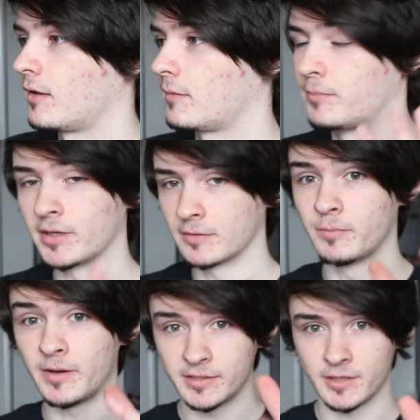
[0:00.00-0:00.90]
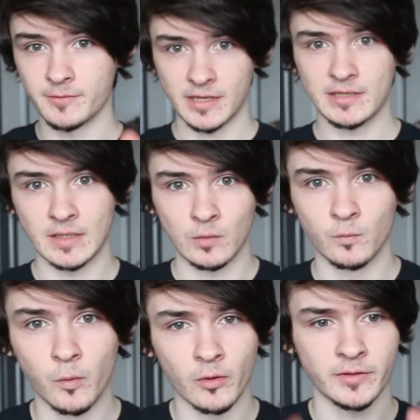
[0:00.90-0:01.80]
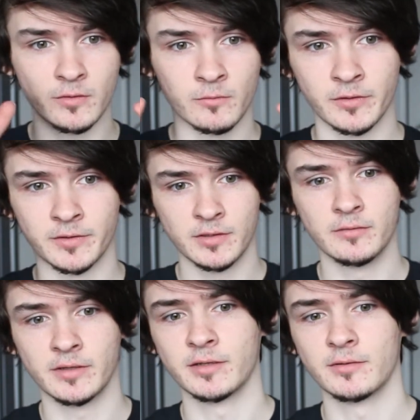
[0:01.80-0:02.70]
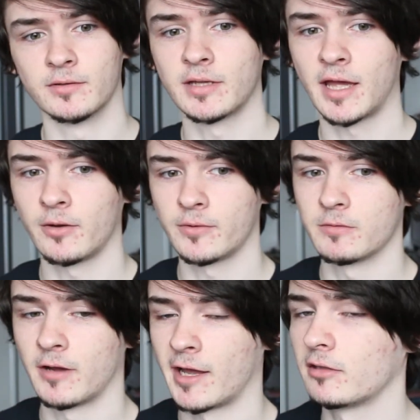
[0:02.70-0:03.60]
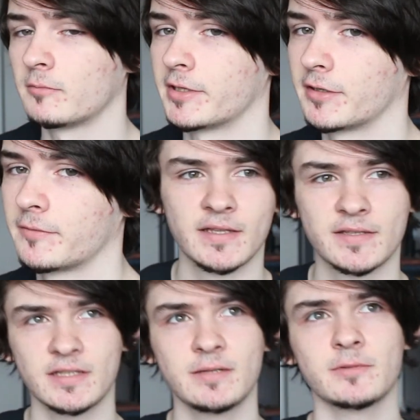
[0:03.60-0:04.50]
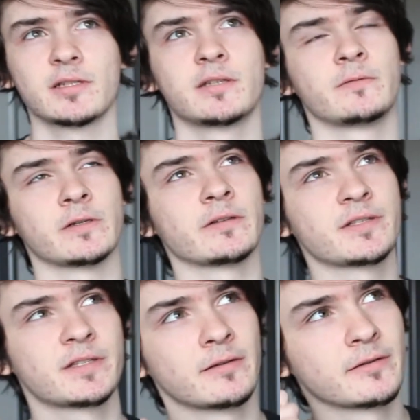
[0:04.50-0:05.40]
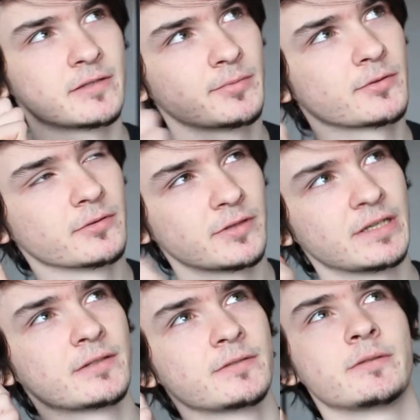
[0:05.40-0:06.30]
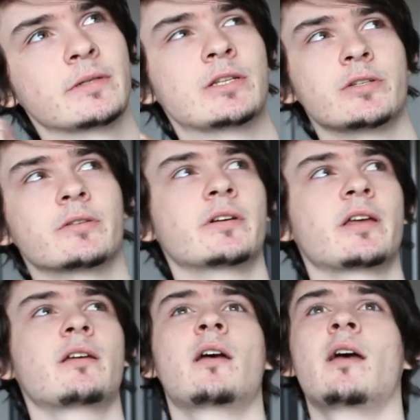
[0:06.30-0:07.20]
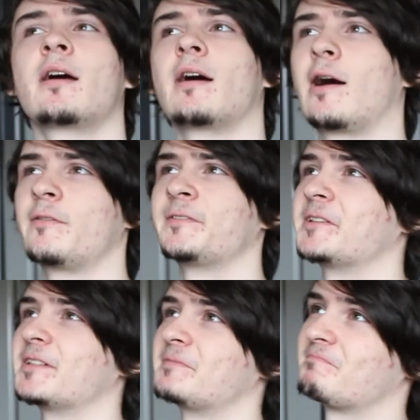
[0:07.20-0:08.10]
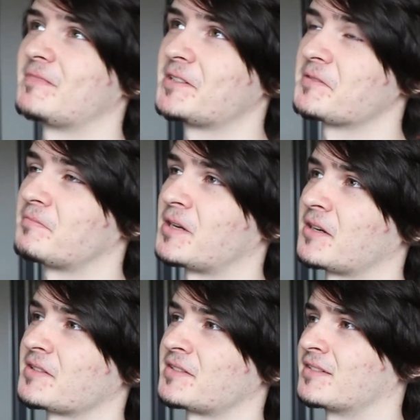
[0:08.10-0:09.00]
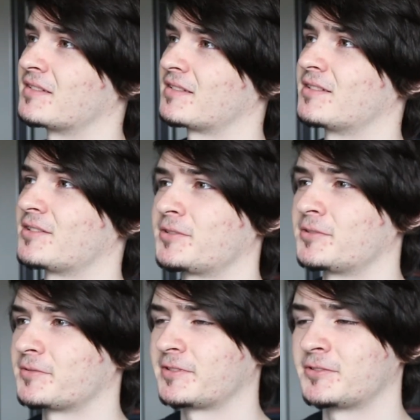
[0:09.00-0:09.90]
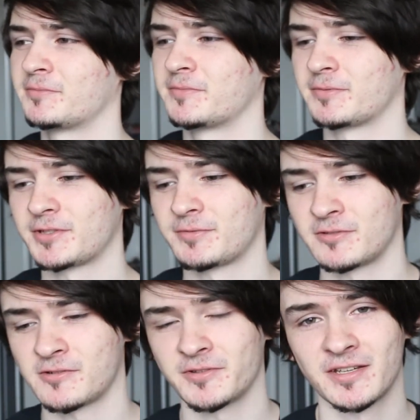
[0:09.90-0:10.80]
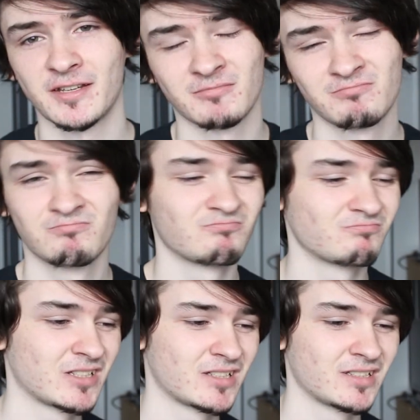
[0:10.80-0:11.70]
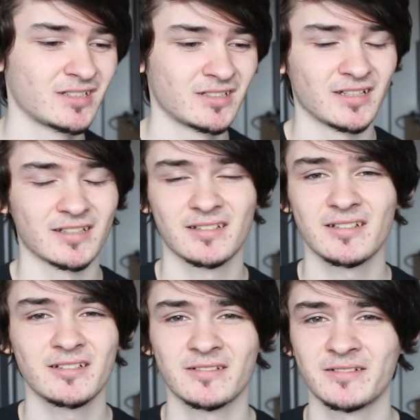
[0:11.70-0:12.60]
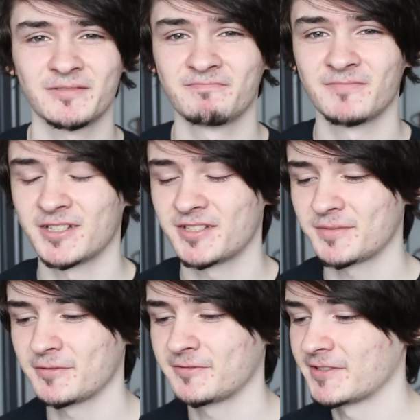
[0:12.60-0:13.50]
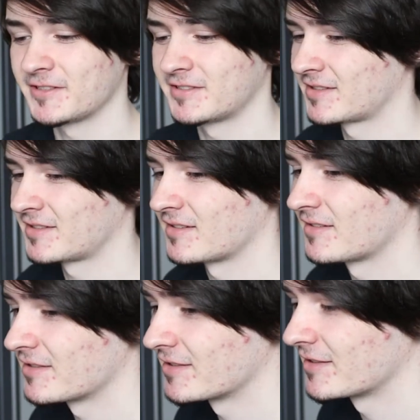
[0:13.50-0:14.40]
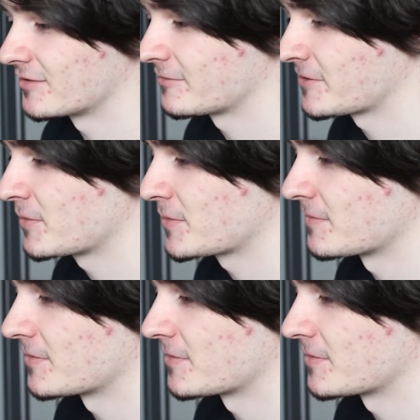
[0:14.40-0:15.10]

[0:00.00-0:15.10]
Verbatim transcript: by, by donating what you are doing and how you are helping. It seems like a very stereotypical thing to enjoy, however, in comparison to the short films which were on there, I don't know, I just preferred the little films in